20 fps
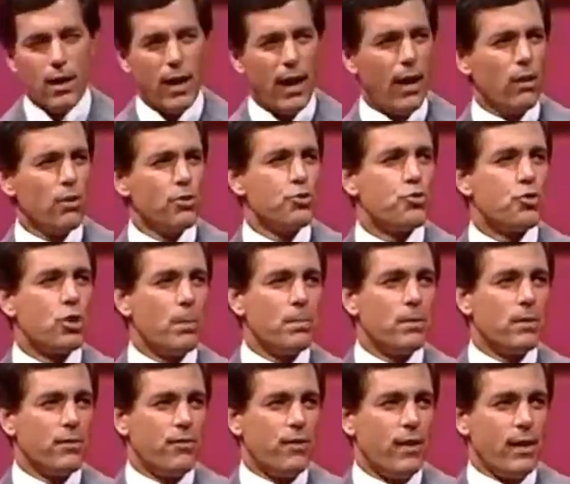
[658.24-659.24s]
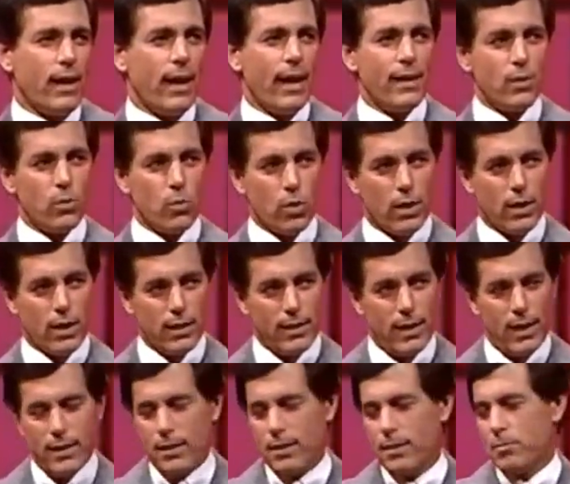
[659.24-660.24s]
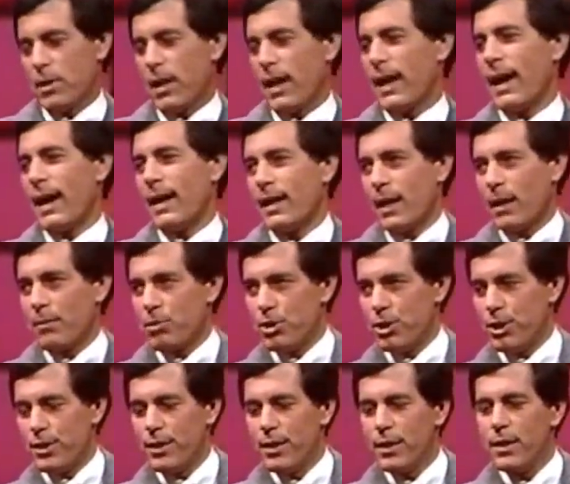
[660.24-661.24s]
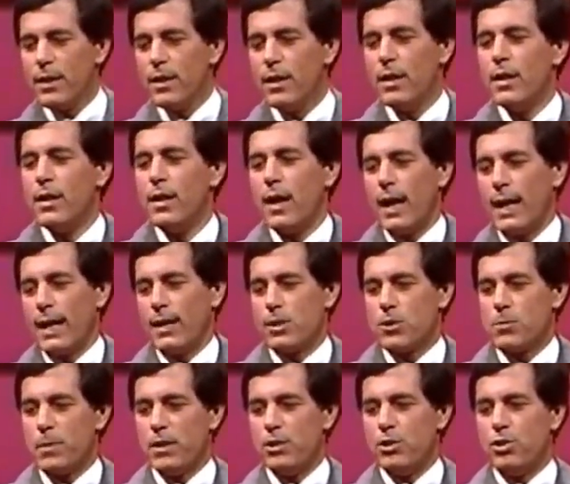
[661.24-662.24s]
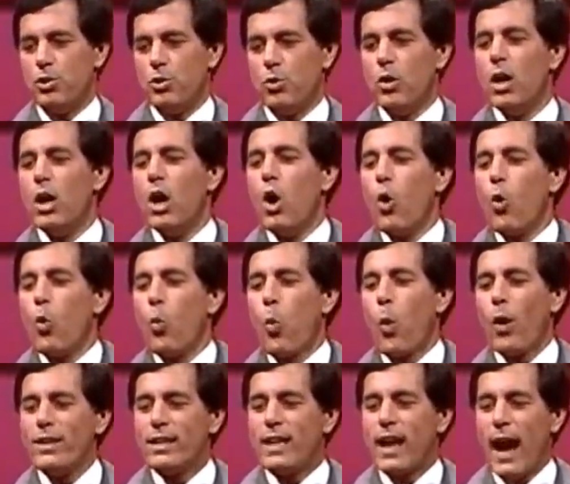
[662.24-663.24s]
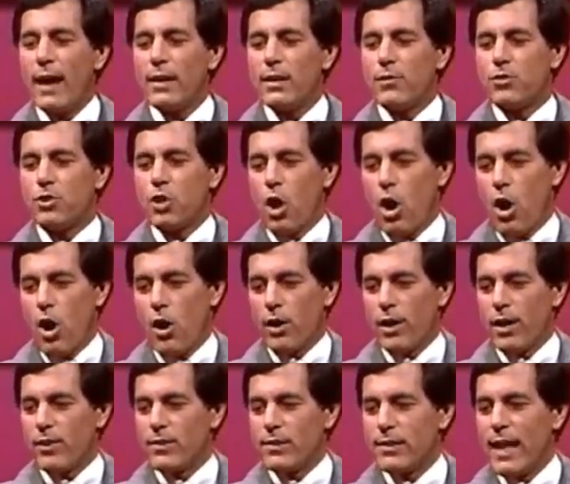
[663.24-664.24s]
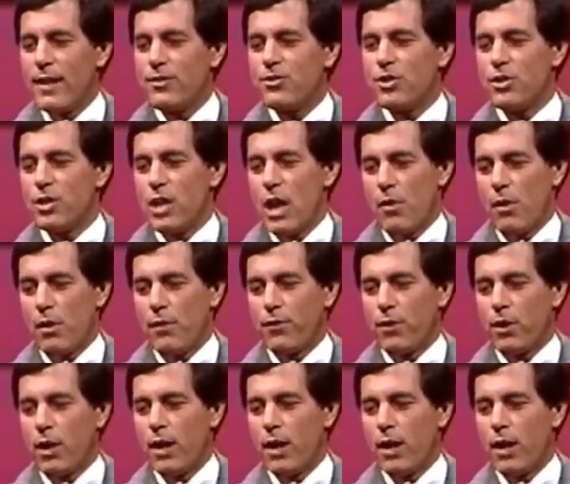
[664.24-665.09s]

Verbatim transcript: L-tryptophan. I had to work on that, but I got it. I'm good. I get a spin, too. What kind of dog is legendary for